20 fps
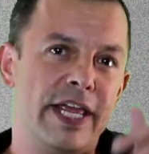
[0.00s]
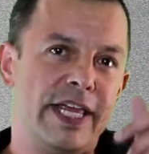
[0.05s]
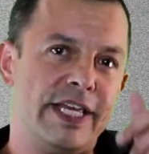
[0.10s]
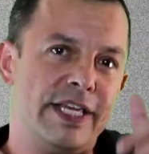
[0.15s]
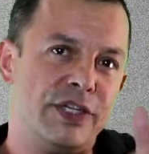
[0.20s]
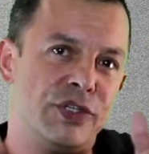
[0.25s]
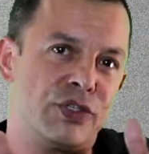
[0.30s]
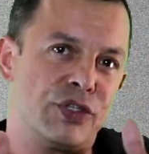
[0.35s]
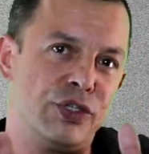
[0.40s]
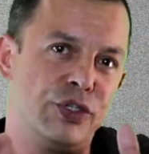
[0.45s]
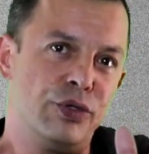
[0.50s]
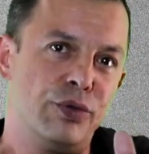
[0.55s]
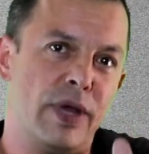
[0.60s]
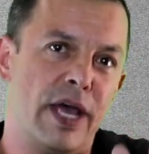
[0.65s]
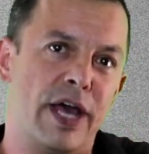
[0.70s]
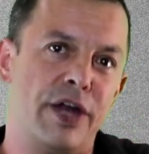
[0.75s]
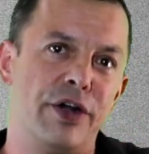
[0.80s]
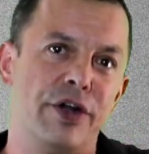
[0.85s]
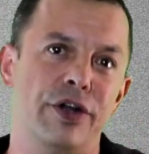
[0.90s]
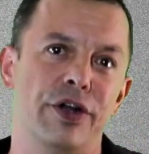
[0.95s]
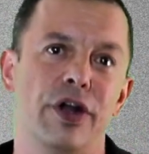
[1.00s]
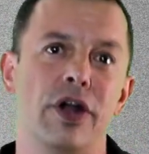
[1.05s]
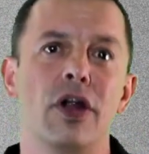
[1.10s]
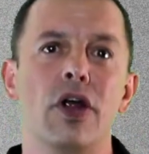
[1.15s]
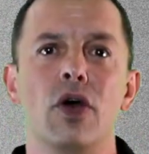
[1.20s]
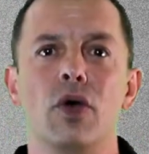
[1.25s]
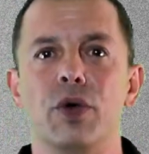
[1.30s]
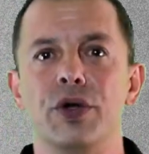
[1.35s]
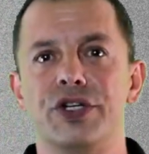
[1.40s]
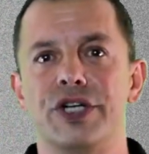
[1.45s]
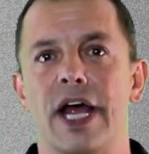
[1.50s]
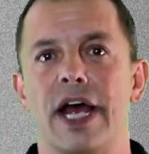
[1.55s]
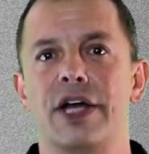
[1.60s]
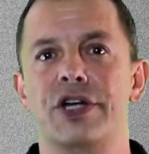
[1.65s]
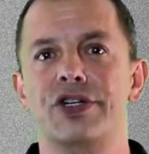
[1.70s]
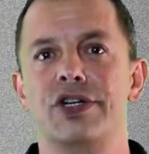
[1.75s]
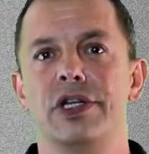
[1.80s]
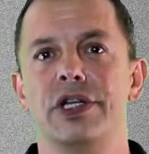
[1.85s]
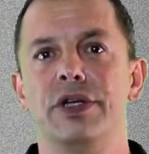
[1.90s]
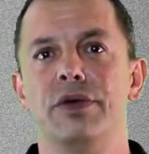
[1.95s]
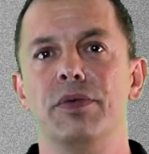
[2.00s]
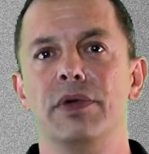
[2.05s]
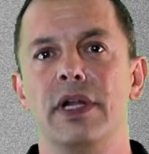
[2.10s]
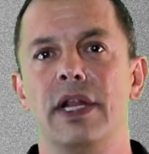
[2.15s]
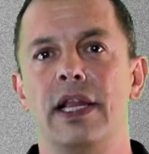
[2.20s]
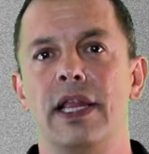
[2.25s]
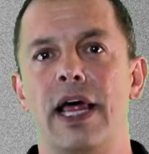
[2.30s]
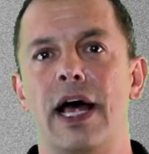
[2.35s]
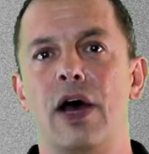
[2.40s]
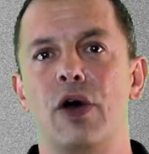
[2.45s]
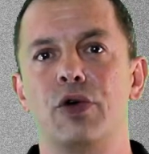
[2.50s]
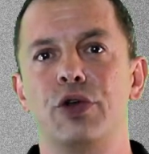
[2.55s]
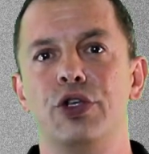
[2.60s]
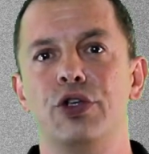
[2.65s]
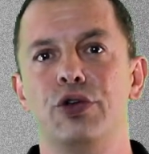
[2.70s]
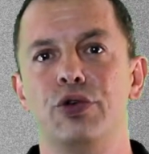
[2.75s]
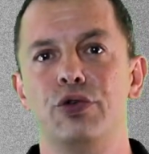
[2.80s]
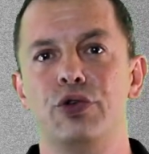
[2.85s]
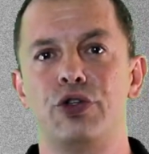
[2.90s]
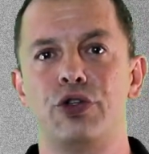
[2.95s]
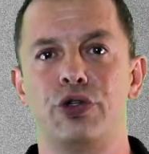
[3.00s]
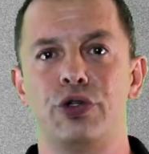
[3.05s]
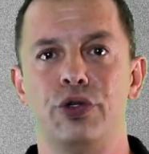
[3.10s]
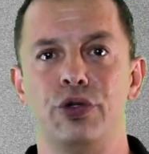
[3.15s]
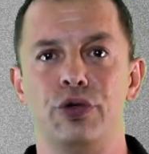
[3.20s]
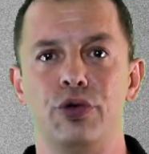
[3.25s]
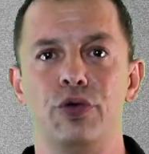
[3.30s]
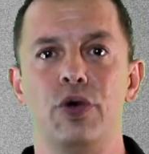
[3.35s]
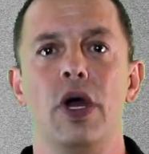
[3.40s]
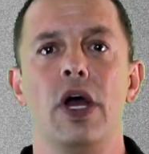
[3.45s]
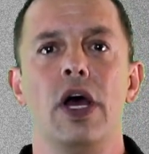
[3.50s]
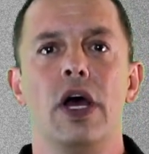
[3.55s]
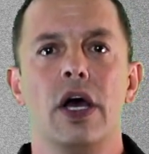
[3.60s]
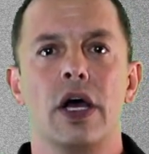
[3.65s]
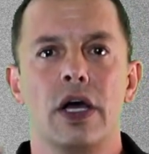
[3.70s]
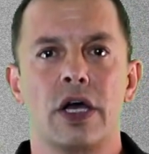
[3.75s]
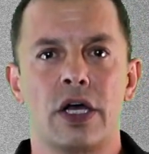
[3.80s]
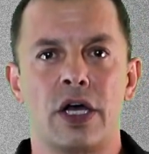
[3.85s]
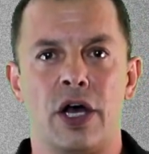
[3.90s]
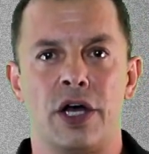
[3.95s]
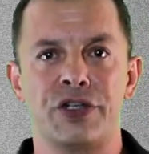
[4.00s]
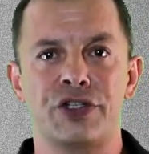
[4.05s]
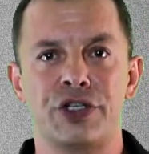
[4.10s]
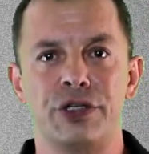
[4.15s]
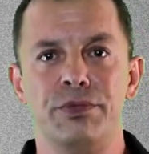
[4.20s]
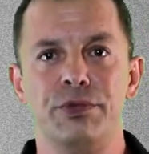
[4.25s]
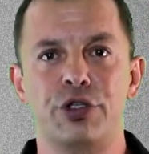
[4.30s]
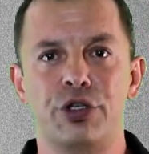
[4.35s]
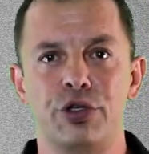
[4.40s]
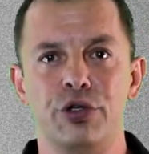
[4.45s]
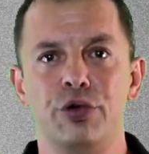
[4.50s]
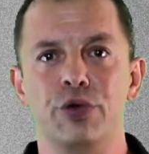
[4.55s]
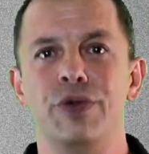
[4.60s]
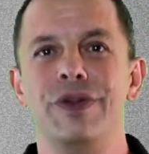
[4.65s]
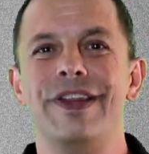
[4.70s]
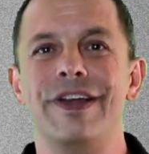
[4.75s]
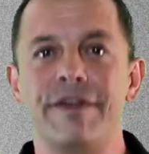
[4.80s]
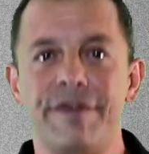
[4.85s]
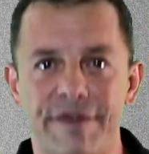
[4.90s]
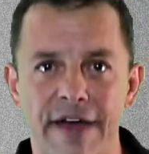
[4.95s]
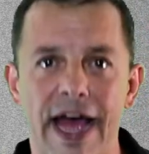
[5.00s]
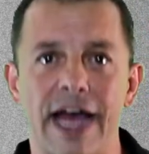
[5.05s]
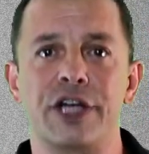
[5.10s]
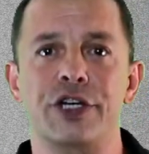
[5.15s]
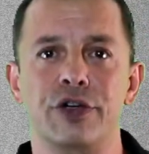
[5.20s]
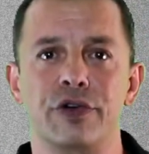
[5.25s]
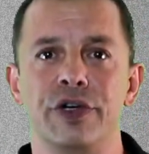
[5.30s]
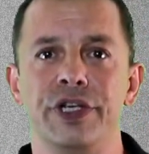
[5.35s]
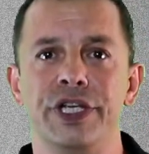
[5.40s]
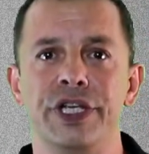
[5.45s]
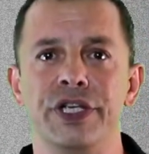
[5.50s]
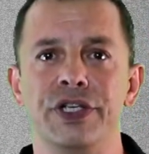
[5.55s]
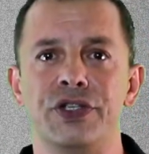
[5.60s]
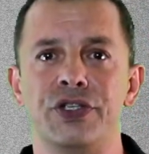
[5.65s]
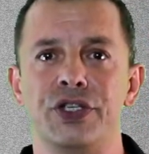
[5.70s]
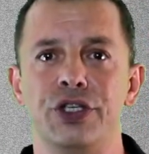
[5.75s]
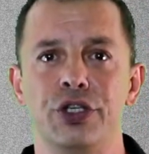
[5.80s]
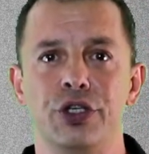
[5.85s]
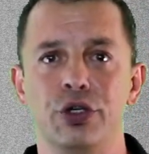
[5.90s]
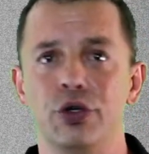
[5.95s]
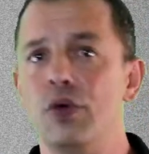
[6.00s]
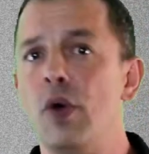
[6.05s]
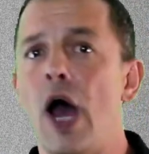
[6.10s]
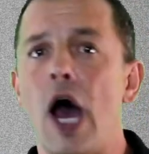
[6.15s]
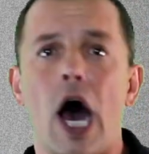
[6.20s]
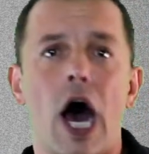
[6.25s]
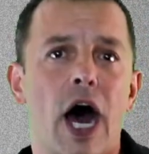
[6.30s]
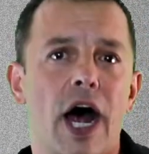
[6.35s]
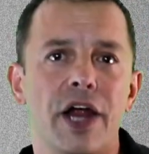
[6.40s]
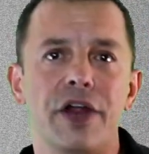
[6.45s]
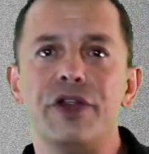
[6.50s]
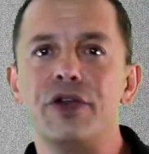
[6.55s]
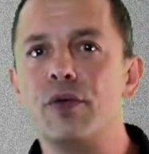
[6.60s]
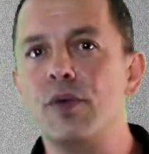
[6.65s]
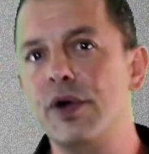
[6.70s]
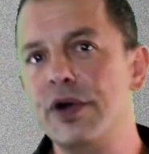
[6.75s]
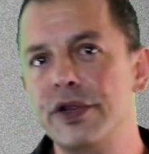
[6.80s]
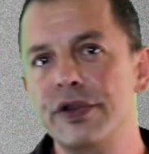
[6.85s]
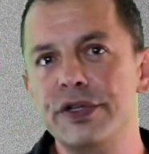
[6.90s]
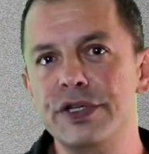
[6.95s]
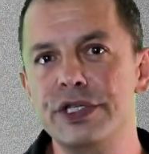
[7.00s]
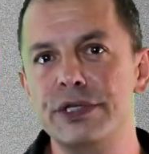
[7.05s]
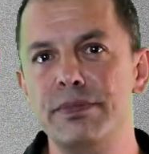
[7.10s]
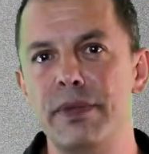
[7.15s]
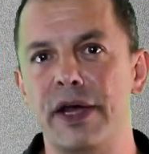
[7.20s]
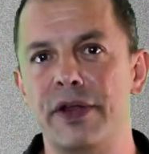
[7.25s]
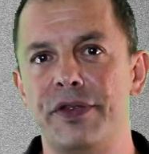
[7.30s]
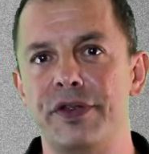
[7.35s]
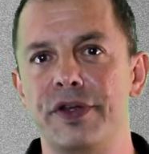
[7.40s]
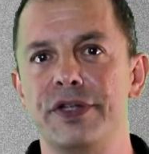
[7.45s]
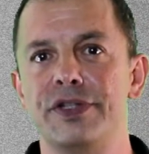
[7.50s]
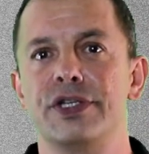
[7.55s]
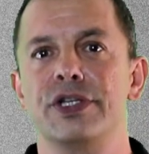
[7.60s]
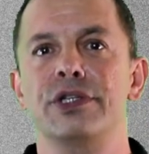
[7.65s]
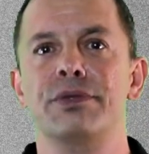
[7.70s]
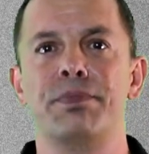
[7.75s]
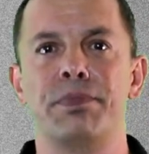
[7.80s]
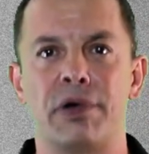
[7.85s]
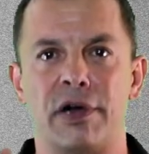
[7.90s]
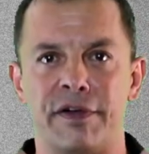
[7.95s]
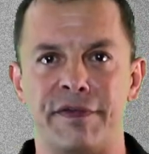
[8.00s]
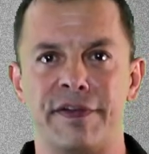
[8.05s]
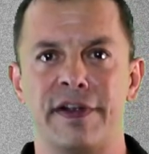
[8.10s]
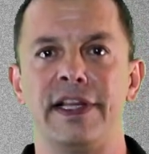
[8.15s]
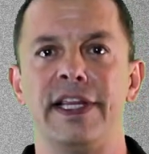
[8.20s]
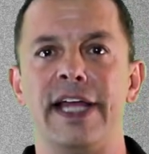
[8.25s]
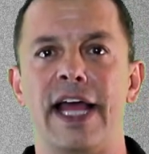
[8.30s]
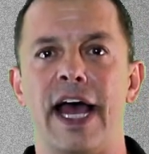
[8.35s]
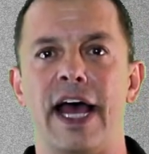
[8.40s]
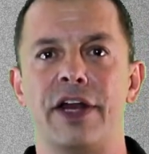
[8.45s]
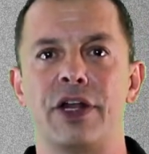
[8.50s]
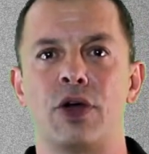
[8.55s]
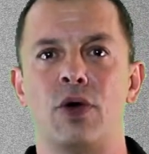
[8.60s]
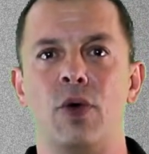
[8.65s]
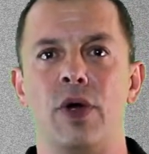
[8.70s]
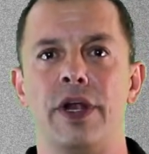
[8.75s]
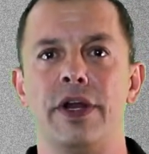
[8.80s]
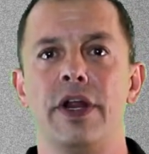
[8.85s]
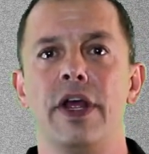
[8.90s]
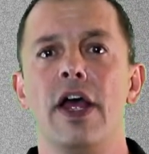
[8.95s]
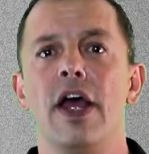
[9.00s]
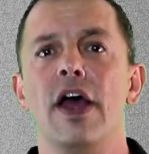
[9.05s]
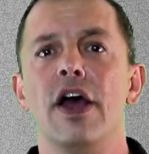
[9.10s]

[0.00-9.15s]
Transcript: ECU editor, which actually will allow you to custom tune the factory ECU. Either one of these methods is perfectly adequate.